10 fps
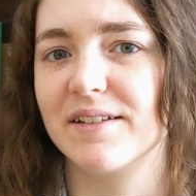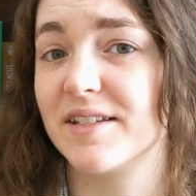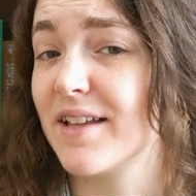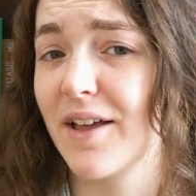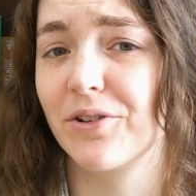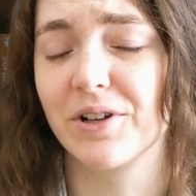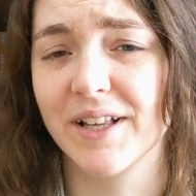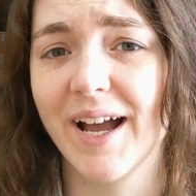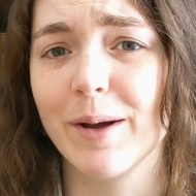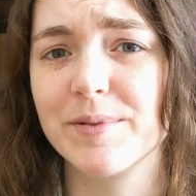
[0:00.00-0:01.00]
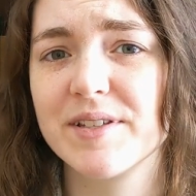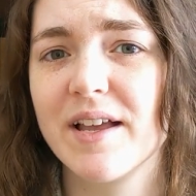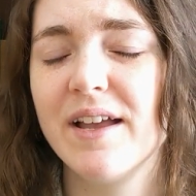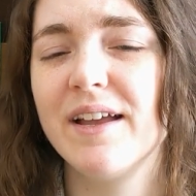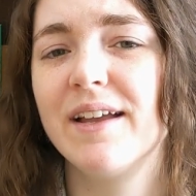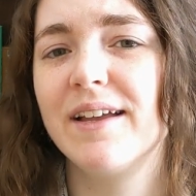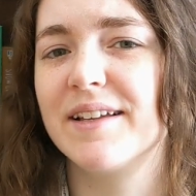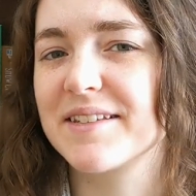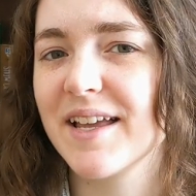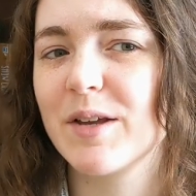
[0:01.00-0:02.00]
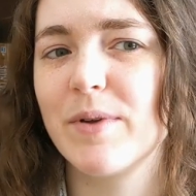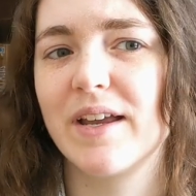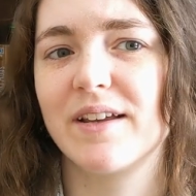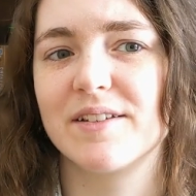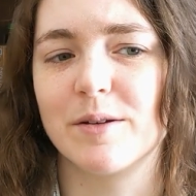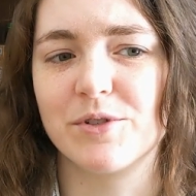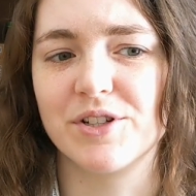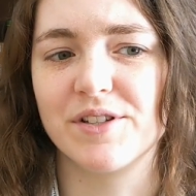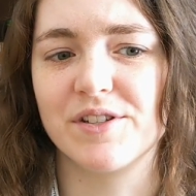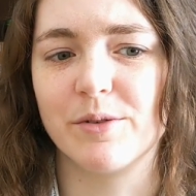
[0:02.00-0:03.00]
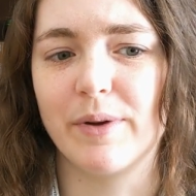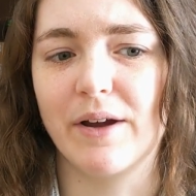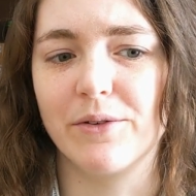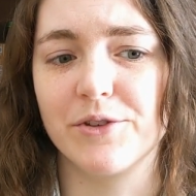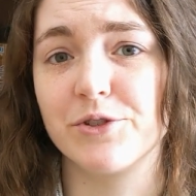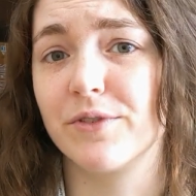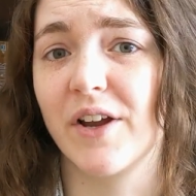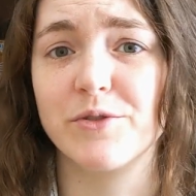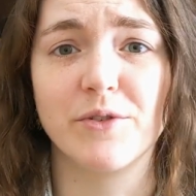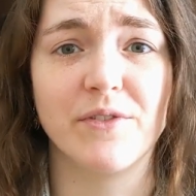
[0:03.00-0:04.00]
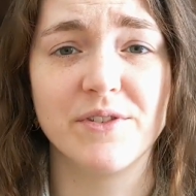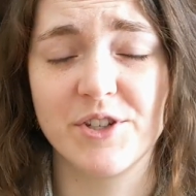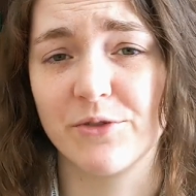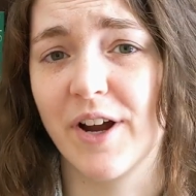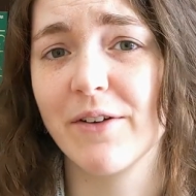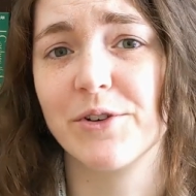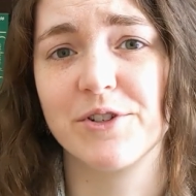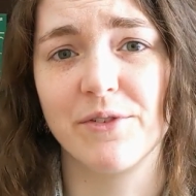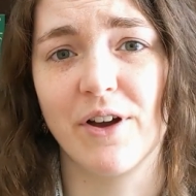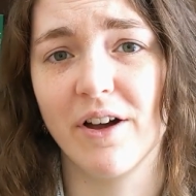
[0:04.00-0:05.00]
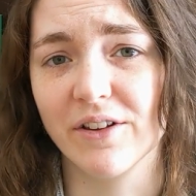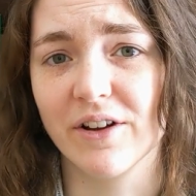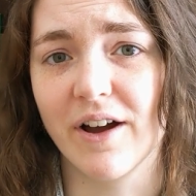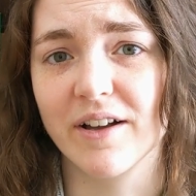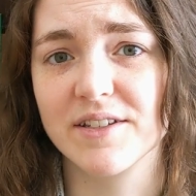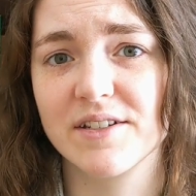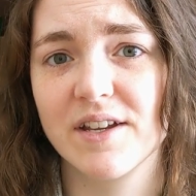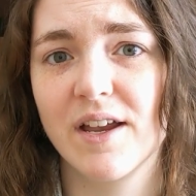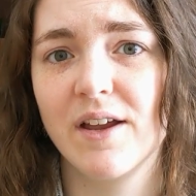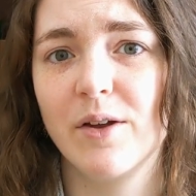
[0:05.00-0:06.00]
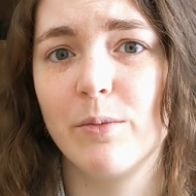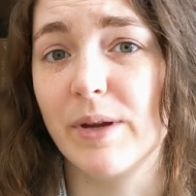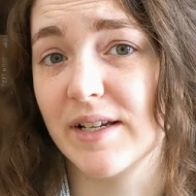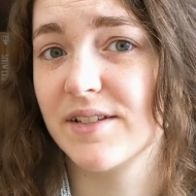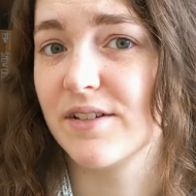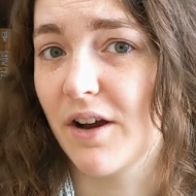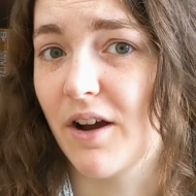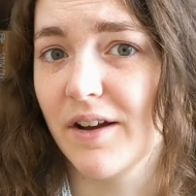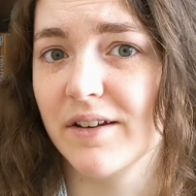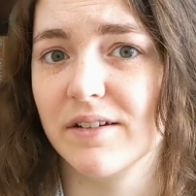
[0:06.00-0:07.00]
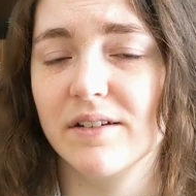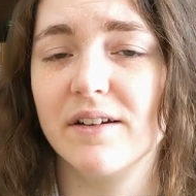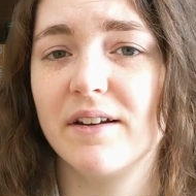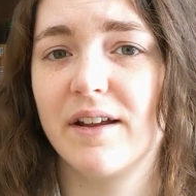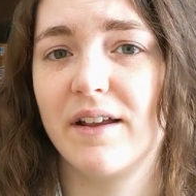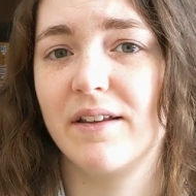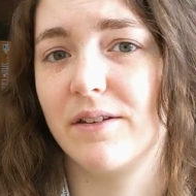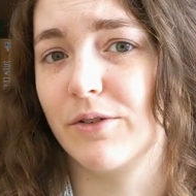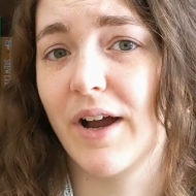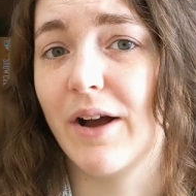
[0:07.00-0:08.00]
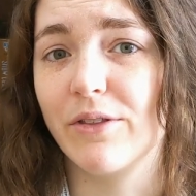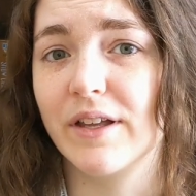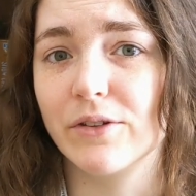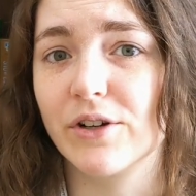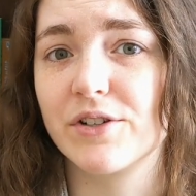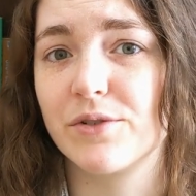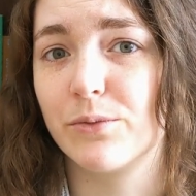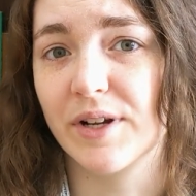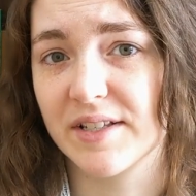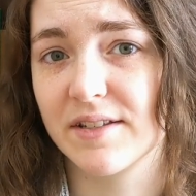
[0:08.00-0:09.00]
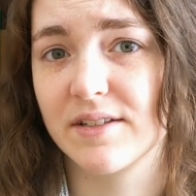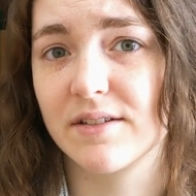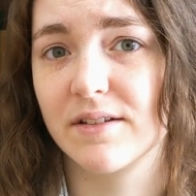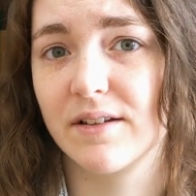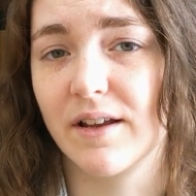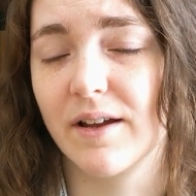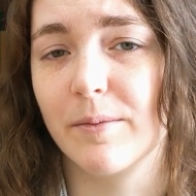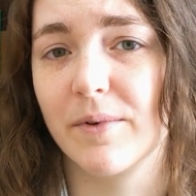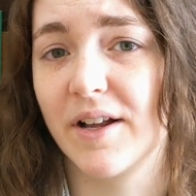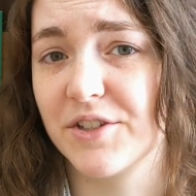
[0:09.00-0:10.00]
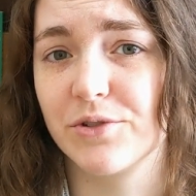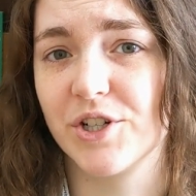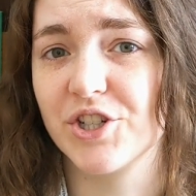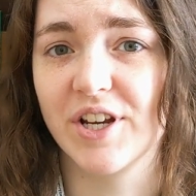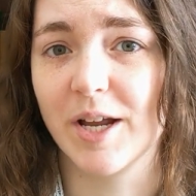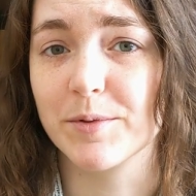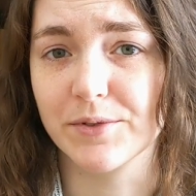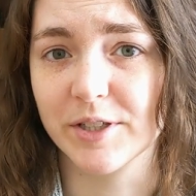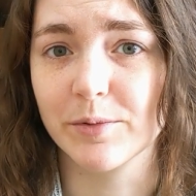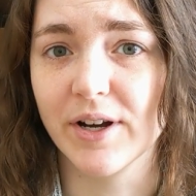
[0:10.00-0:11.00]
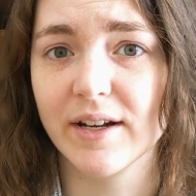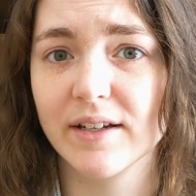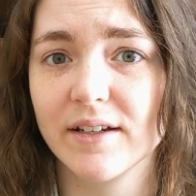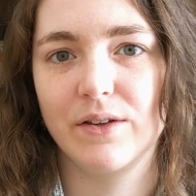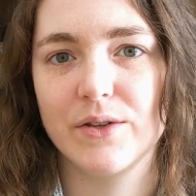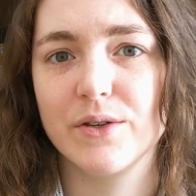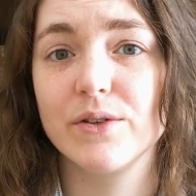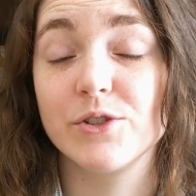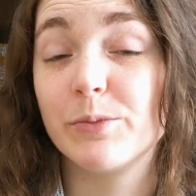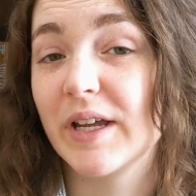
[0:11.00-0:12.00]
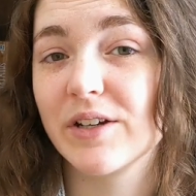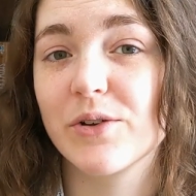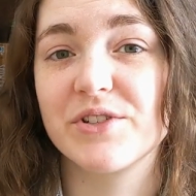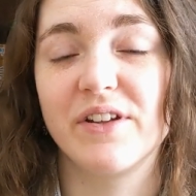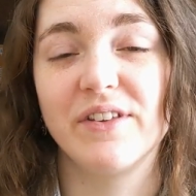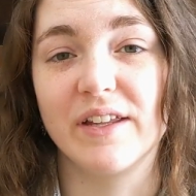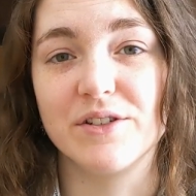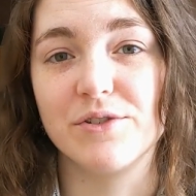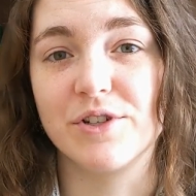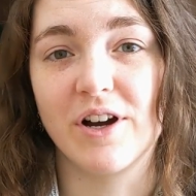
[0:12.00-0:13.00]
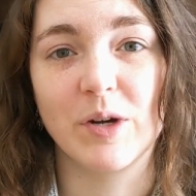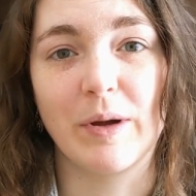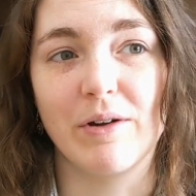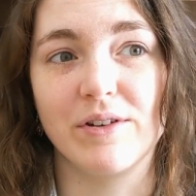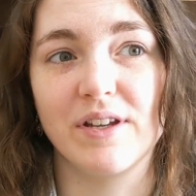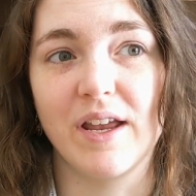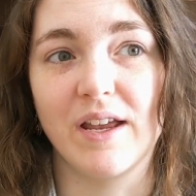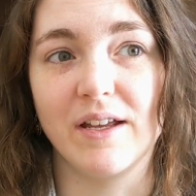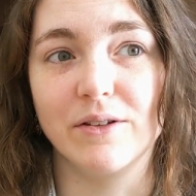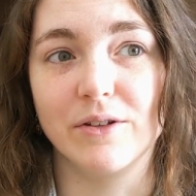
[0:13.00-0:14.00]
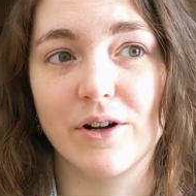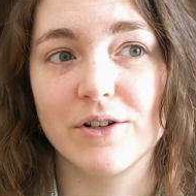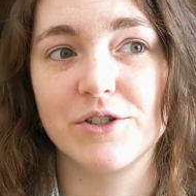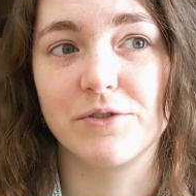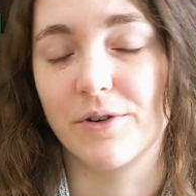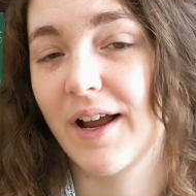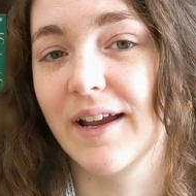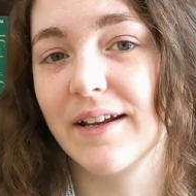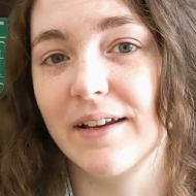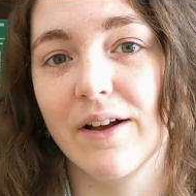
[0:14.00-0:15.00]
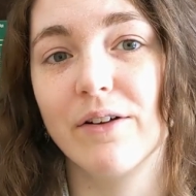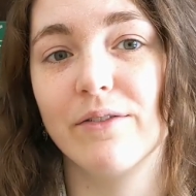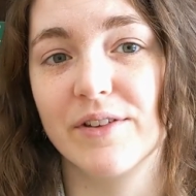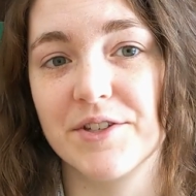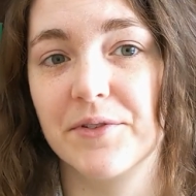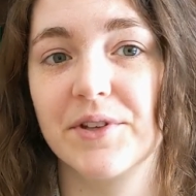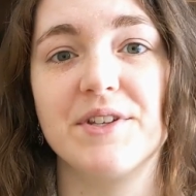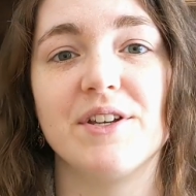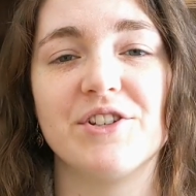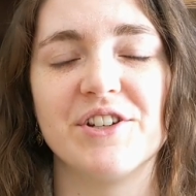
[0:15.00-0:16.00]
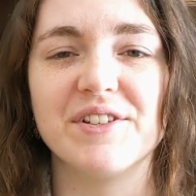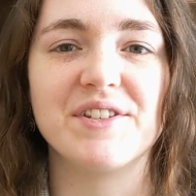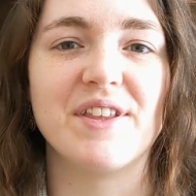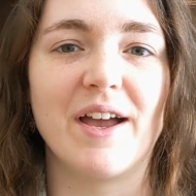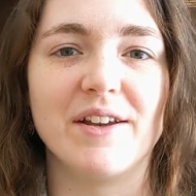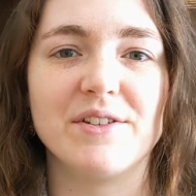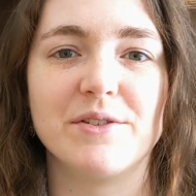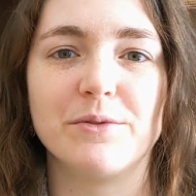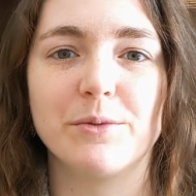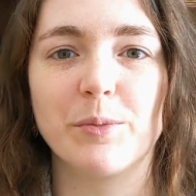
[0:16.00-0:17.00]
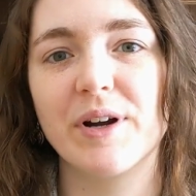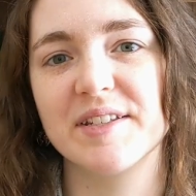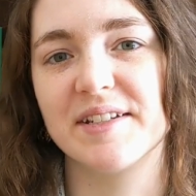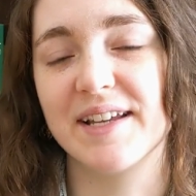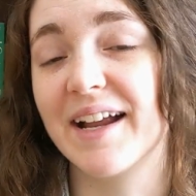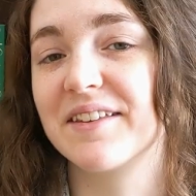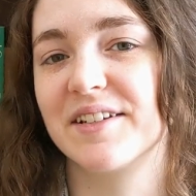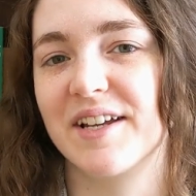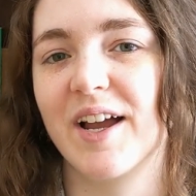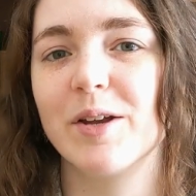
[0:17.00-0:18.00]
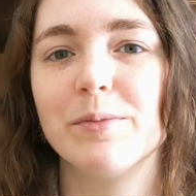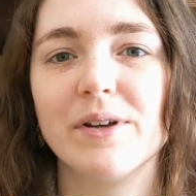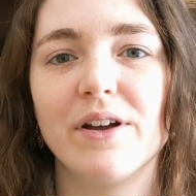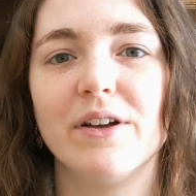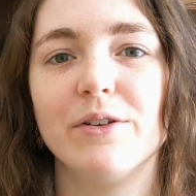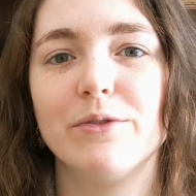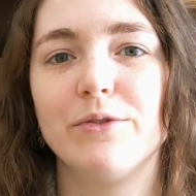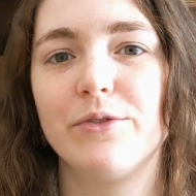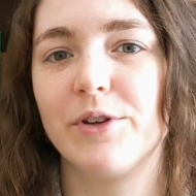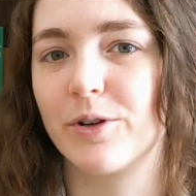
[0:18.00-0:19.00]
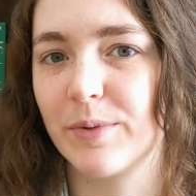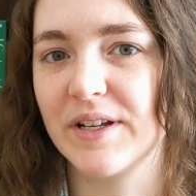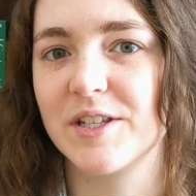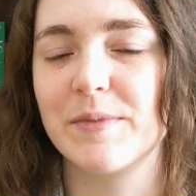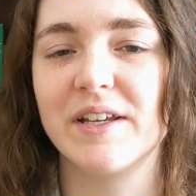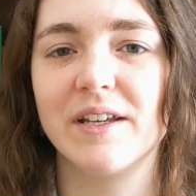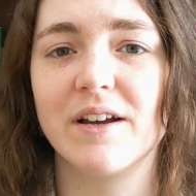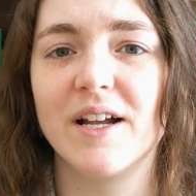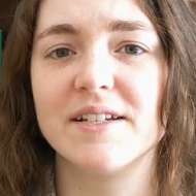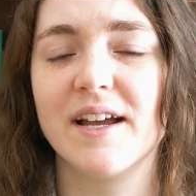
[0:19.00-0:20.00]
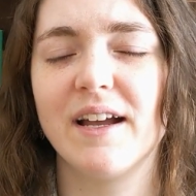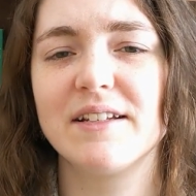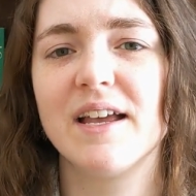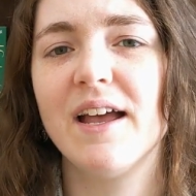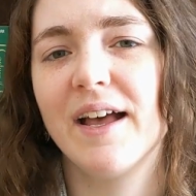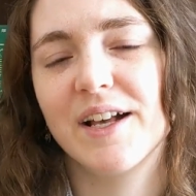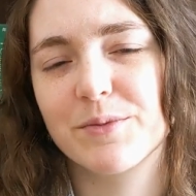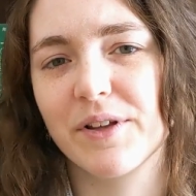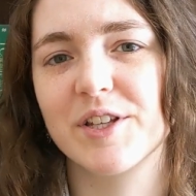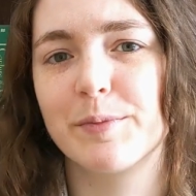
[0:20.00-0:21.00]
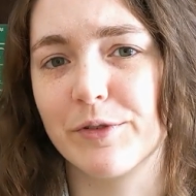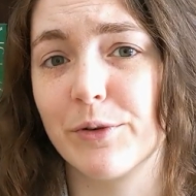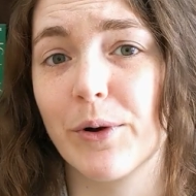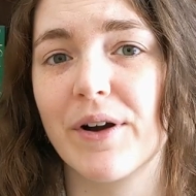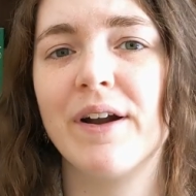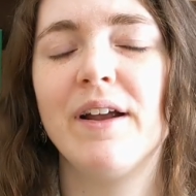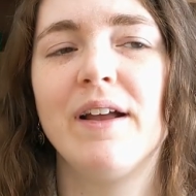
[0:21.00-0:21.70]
societal collapse is like making assumptions about the survivors of the Holocaust based on, how they looked once concentration camps were liberated. So Mann goes on then to talk about a large variety of the civilizations that were present at the time of Europeans making contact, as well as before.